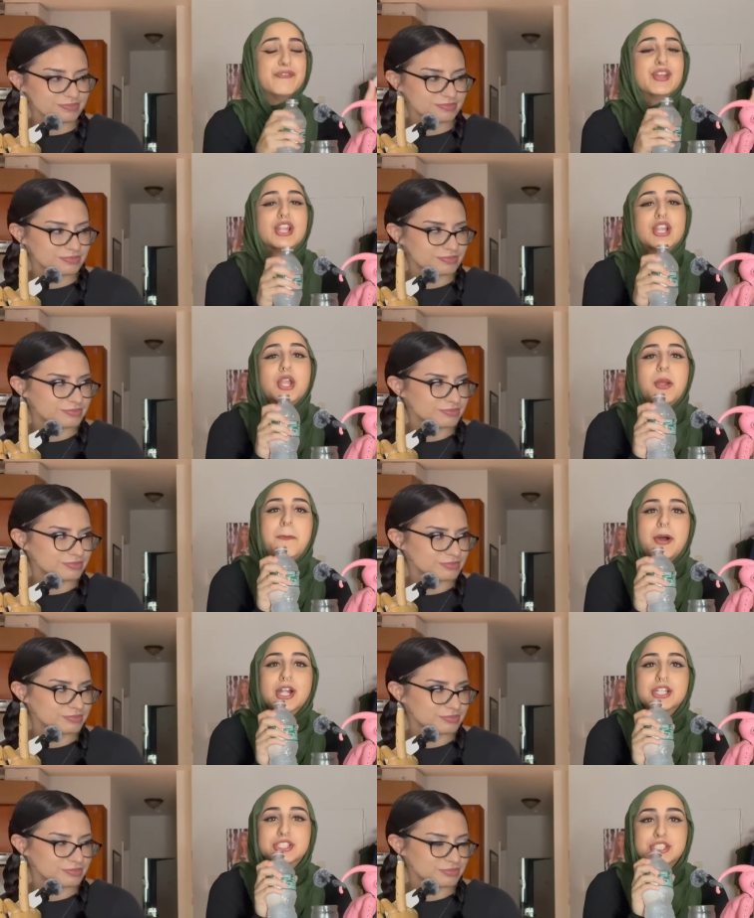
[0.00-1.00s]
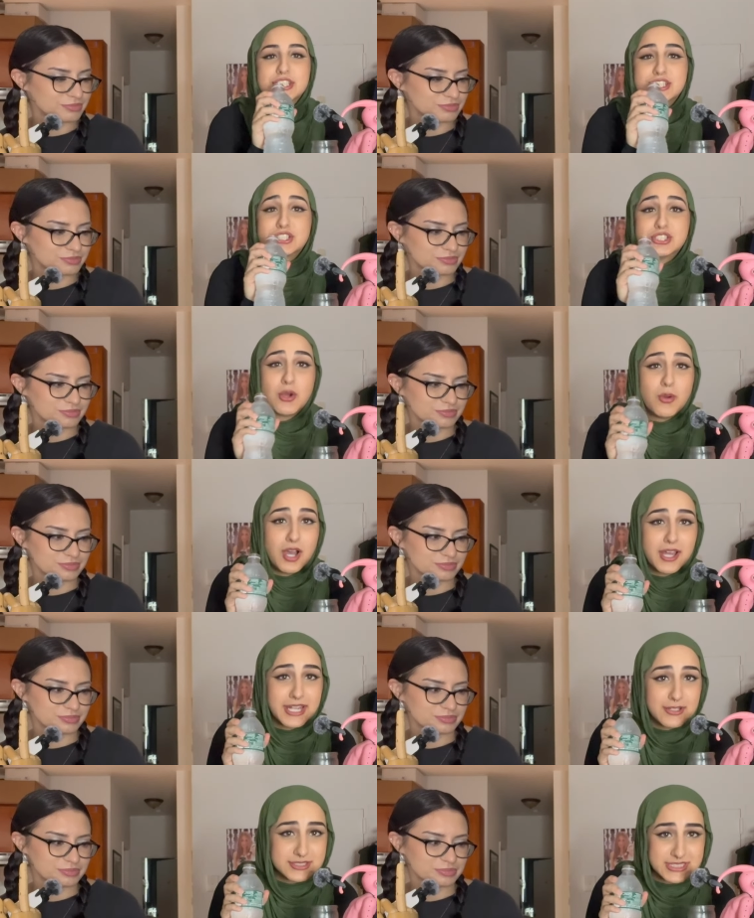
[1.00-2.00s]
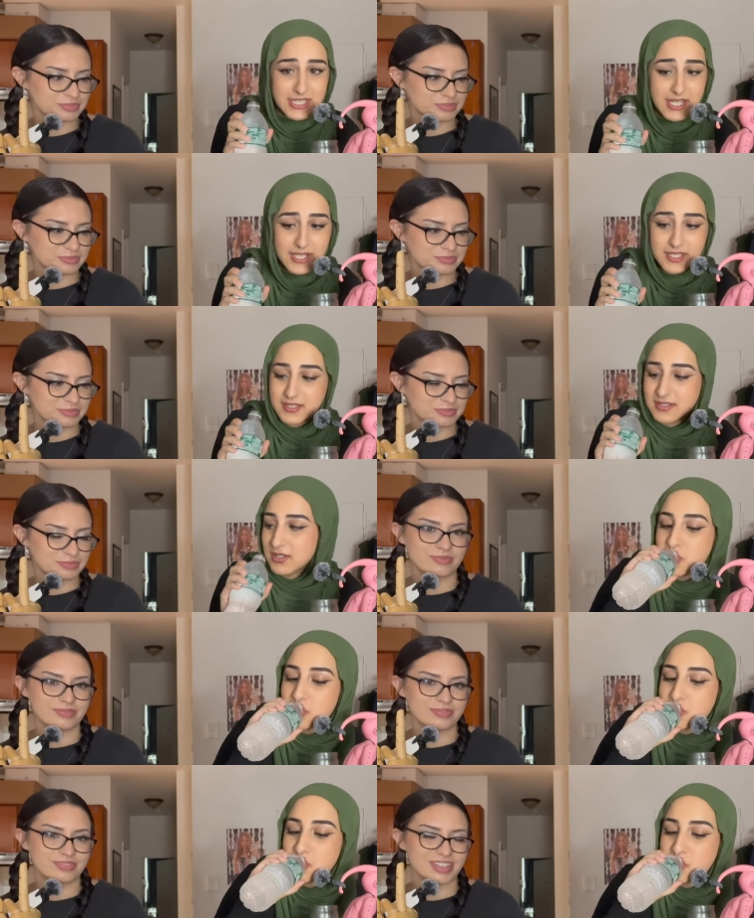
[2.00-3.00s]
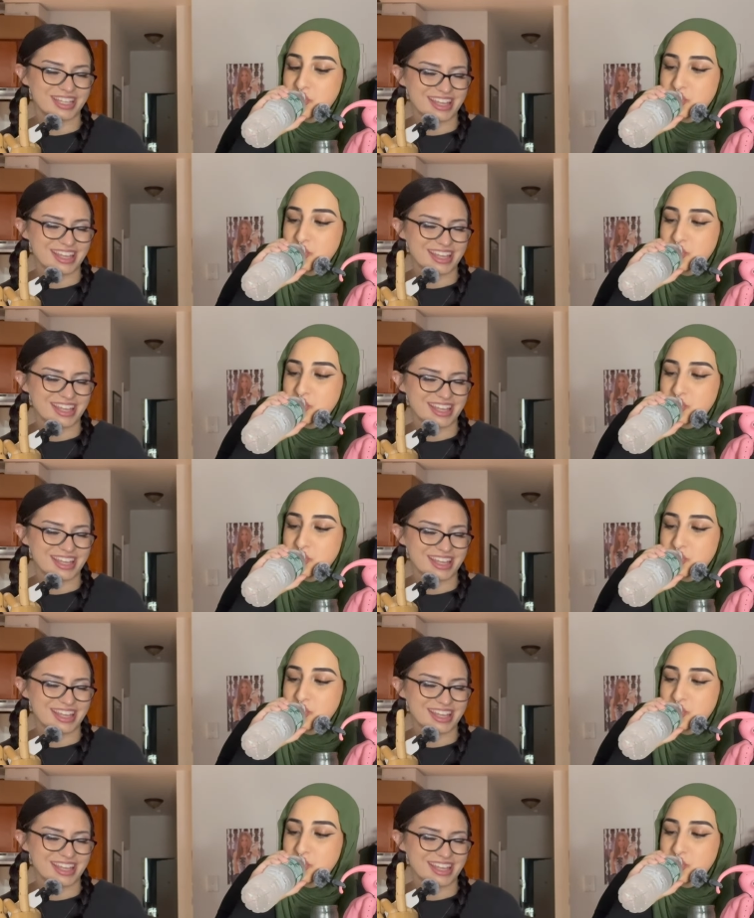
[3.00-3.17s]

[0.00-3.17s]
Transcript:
Speaker 1: Feeling a little parched. It's so hot outside.